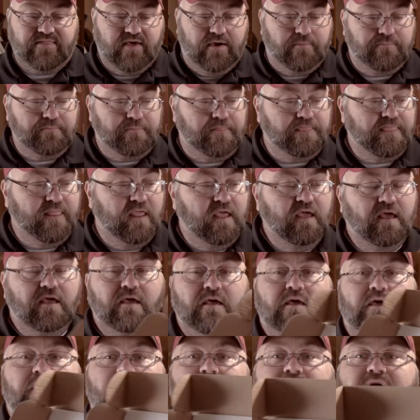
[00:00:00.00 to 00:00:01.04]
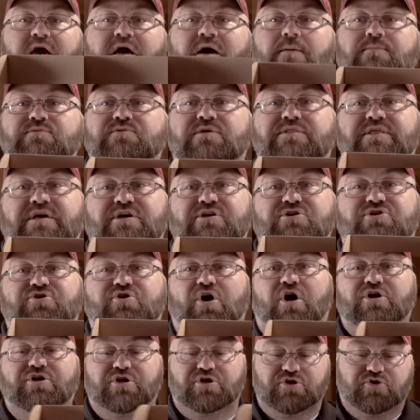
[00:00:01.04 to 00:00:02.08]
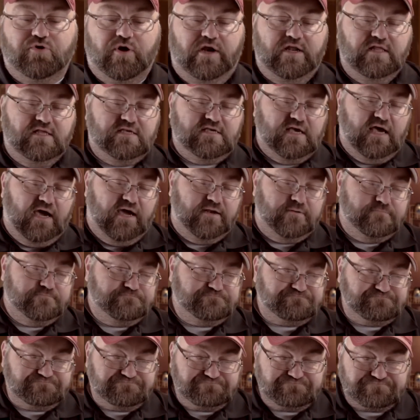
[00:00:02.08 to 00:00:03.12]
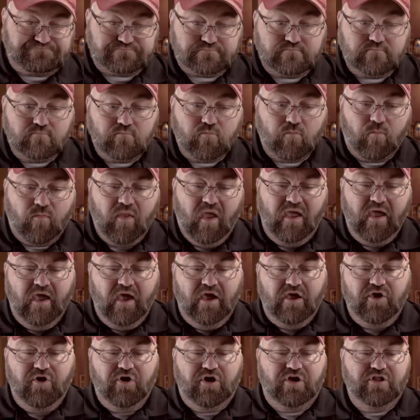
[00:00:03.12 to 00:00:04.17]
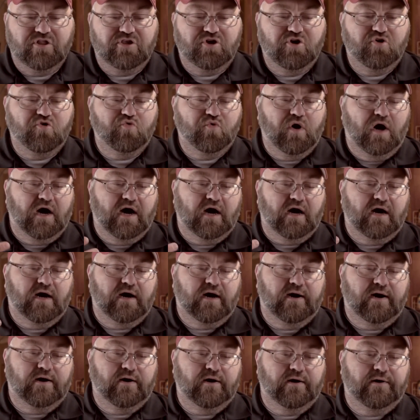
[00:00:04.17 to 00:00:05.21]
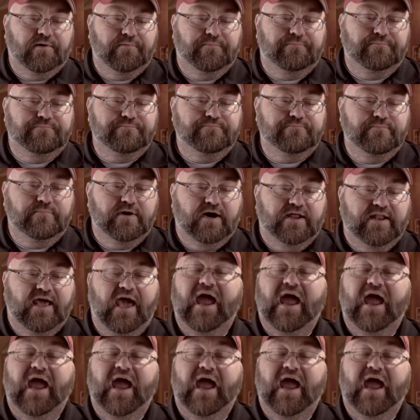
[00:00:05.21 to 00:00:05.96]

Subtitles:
them. And it comes with the instructions right inside. You can do an